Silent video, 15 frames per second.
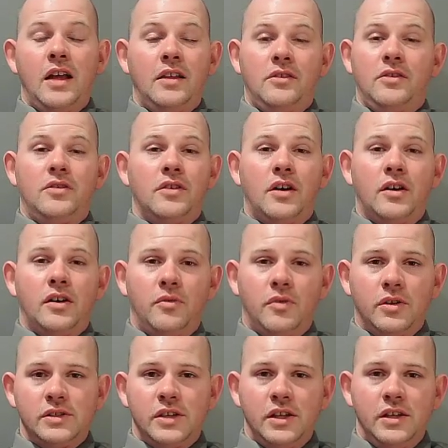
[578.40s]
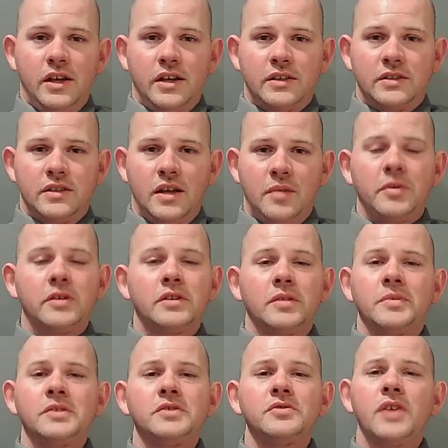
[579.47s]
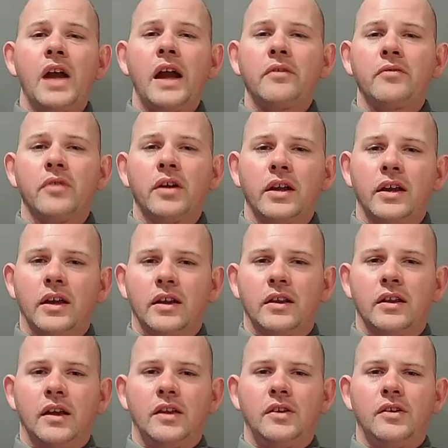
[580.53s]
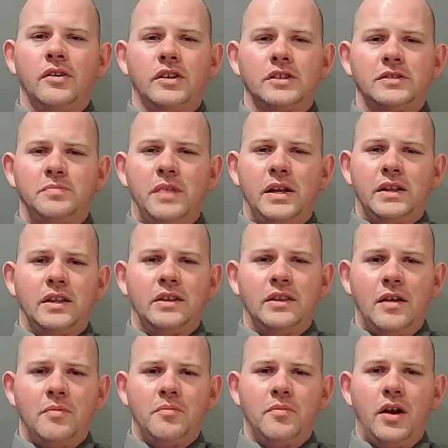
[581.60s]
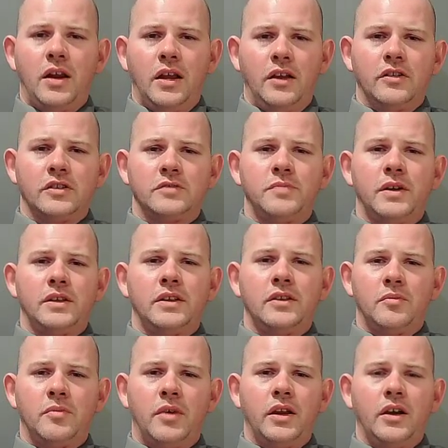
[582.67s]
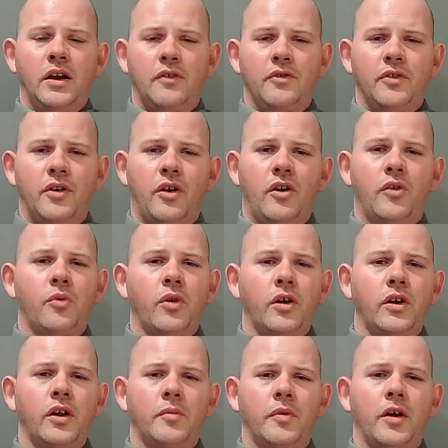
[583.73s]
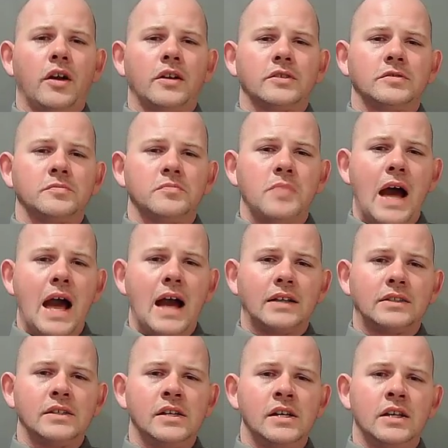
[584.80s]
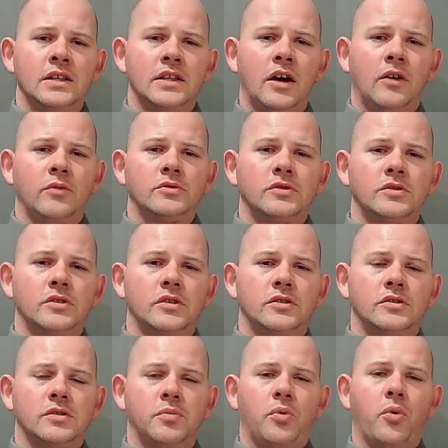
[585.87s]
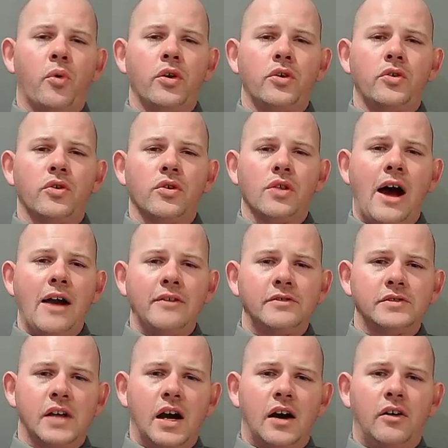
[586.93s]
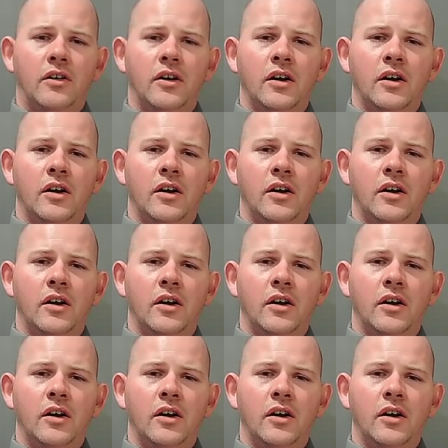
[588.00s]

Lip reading: you're not going to want to say yes to that, because that means you can't run again. And you're expecting that money. You're expecting the money off of the hardworking Americans' backs to help support your lifestyle.